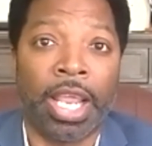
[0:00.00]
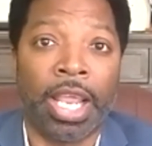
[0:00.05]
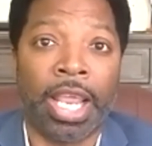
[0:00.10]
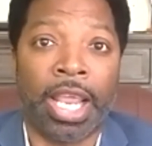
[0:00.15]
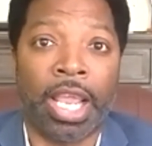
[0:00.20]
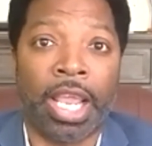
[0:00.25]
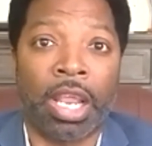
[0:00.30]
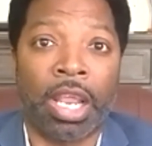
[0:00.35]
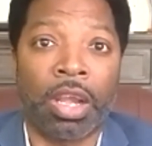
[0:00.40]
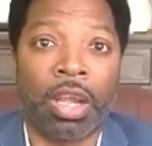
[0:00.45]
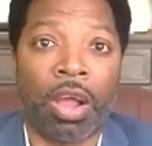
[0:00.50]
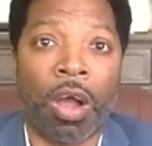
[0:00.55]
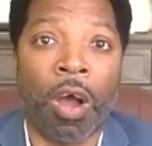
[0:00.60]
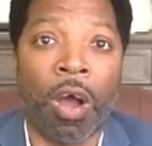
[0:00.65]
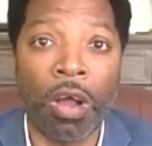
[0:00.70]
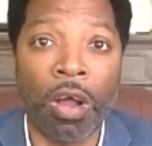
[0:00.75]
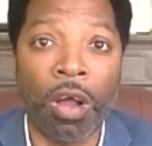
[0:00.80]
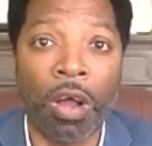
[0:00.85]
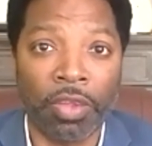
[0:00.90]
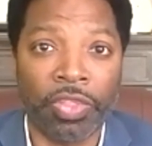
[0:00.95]
And
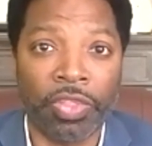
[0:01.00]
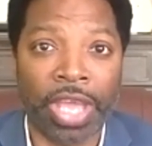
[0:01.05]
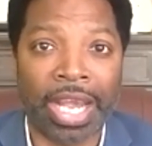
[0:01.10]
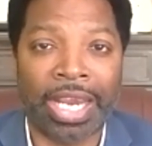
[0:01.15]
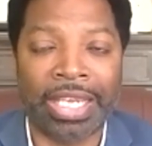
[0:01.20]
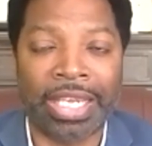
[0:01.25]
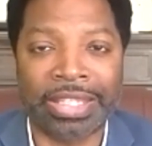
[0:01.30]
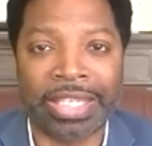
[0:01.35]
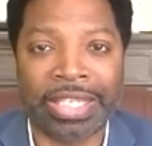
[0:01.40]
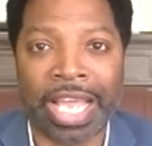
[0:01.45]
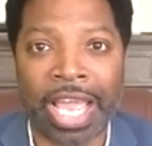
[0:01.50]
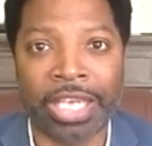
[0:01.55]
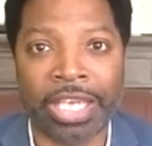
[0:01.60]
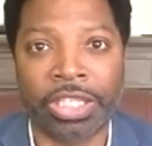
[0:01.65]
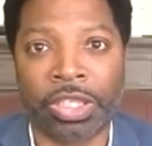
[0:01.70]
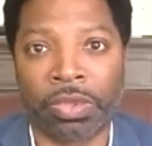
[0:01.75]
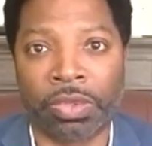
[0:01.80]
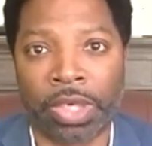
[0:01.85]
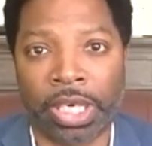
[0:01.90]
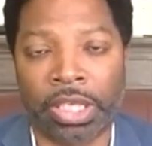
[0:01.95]
all of that has tied
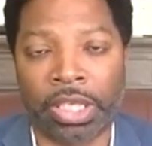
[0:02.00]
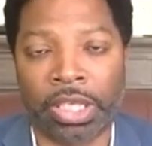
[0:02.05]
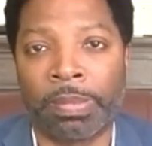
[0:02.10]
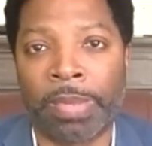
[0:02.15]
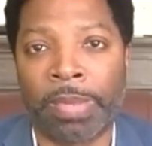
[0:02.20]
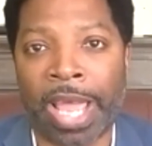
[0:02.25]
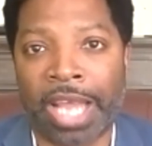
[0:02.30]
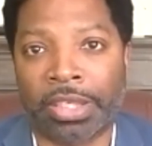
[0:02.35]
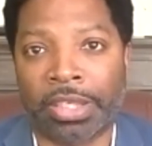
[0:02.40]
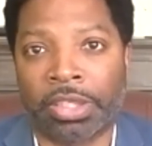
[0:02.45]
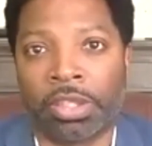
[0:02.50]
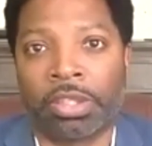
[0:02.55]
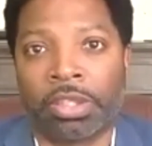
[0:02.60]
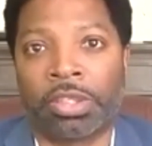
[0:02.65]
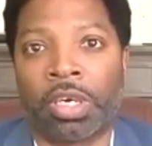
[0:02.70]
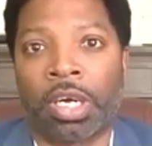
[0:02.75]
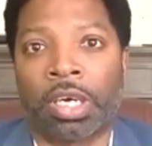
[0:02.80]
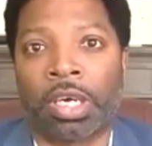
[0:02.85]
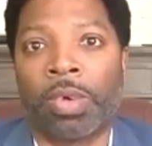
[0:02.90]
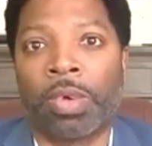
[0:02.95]
directly back to the
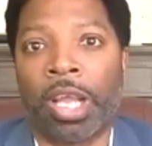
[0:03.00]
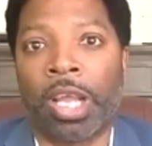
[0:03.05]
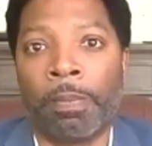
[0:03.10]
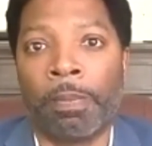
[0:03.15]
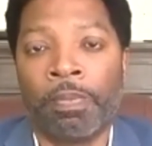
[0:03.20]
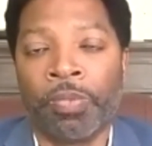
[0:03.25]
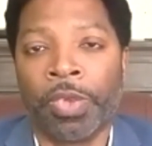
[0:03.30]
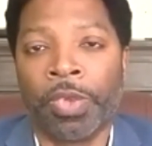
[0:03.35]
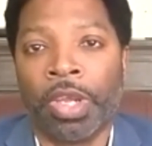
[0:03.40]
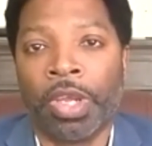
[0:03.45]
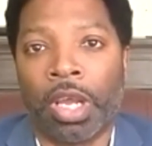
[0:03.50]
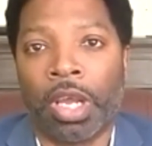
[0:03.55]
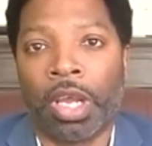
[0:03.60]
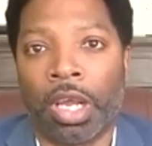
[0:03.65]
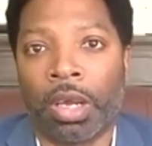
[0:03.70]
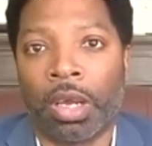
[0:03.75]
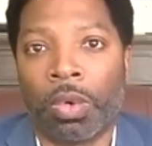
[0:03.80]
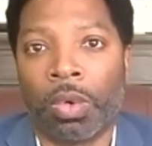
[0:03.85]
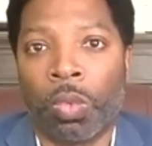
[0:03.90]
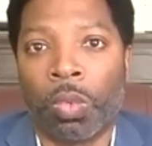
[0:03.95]
dark web,
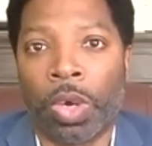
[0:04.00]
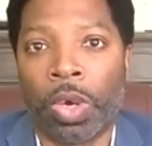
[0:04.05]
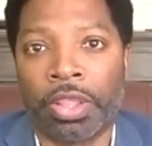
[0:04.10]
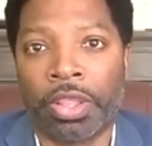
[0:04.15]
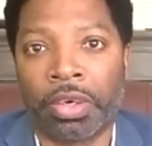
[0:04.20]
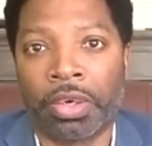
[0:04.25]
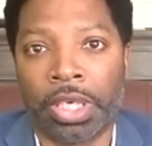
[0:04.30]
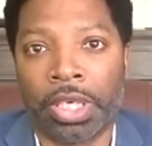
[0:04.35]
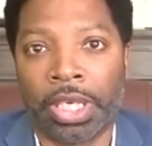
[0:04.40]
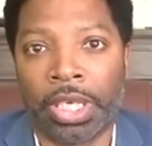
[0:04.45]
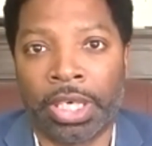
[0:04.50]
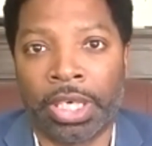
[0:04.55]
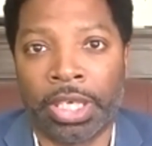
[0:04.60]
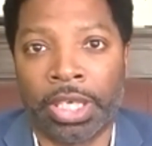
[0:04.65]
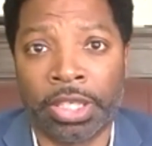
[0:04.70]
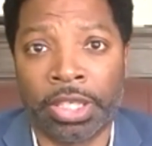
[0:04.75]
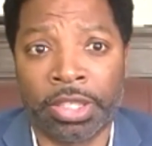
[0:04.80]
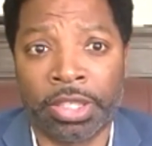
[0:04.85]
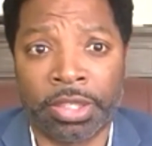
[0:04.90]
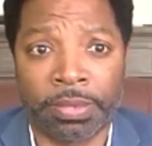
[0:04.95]
uh, whether it
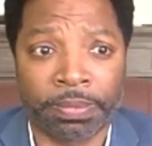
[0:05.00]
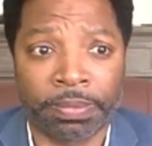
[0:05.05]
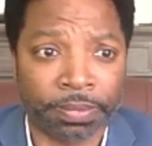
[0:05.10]
is